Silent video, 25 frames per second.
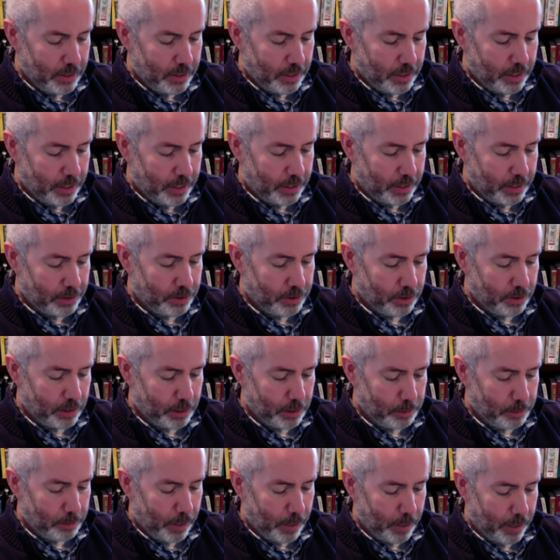uh,
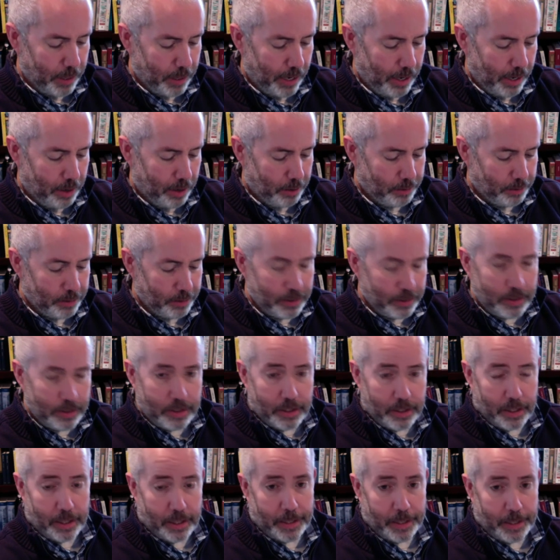talking about how
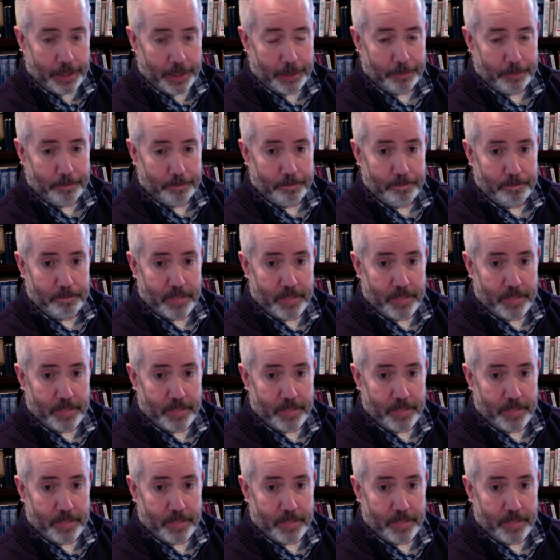um,